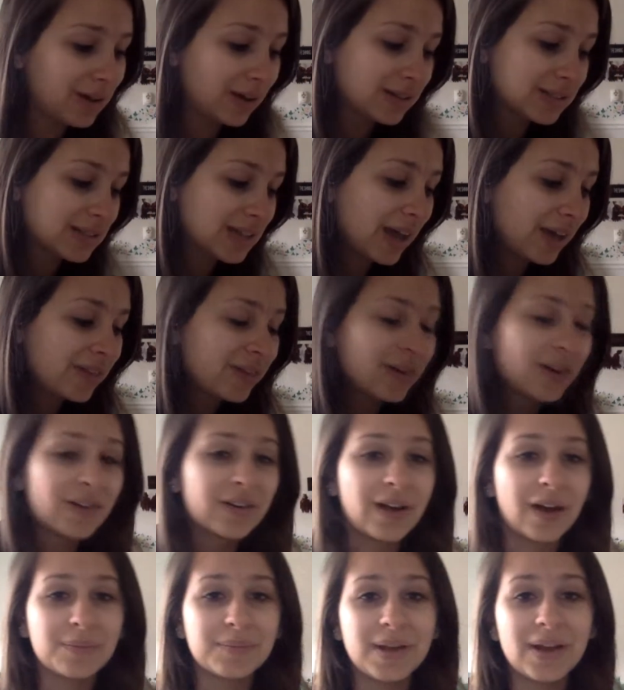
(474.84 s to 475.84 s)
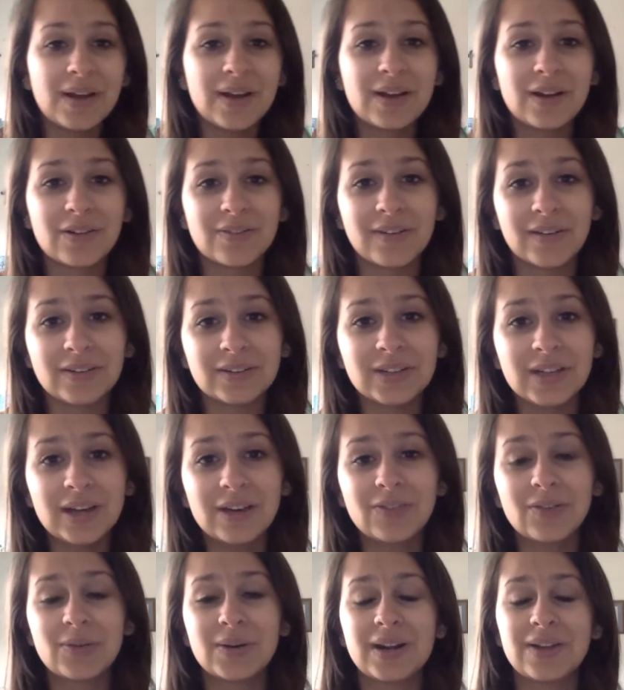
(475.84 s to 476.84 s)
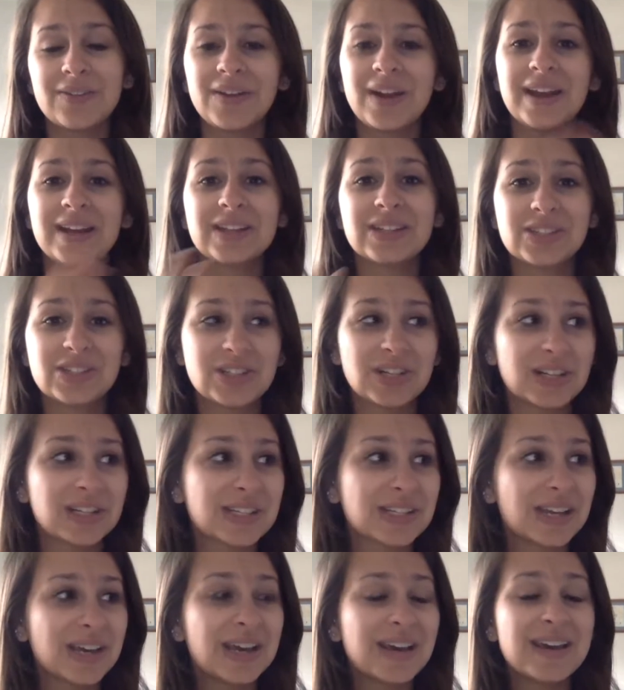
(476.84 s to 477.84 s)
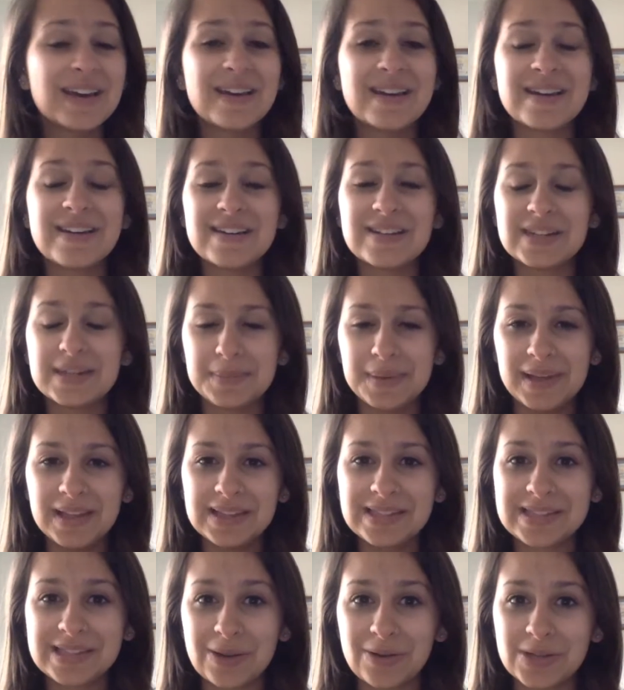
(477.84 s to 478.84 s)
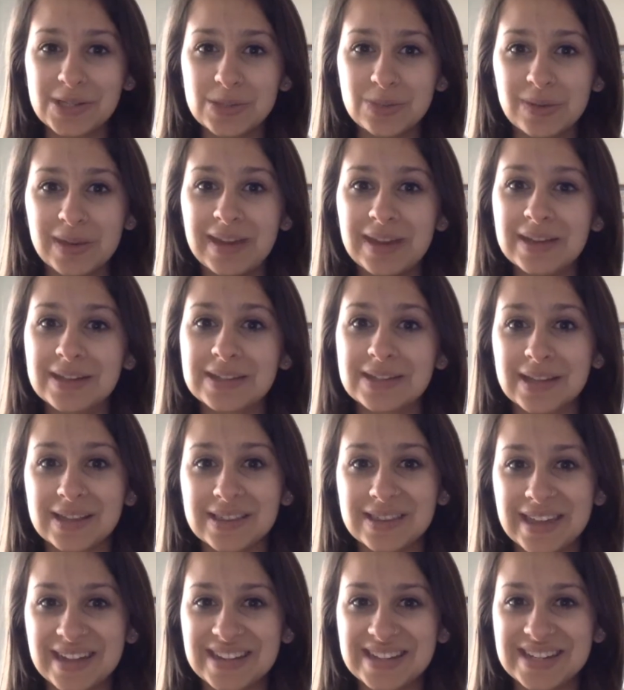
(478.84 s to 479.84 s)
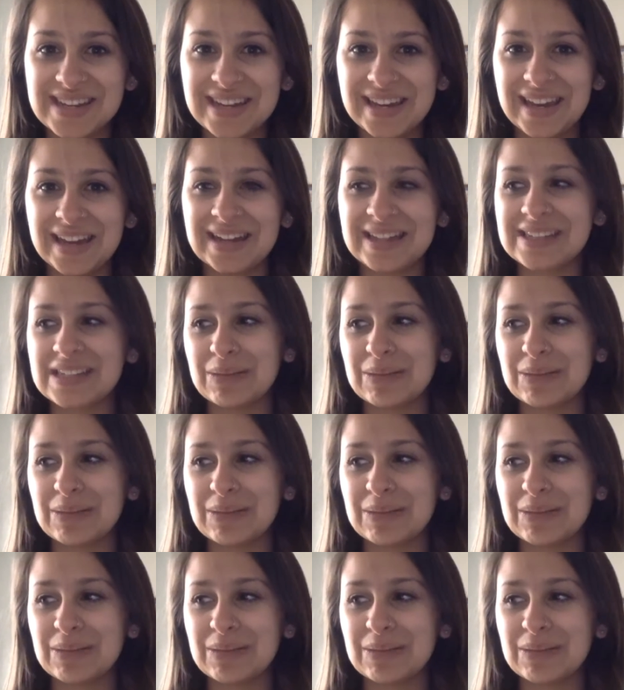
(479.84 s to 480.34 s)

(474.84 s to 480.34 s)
together, or got married, or fell in love, or whatever. And it's just, to me, it's so sweet and it's authentic, and it's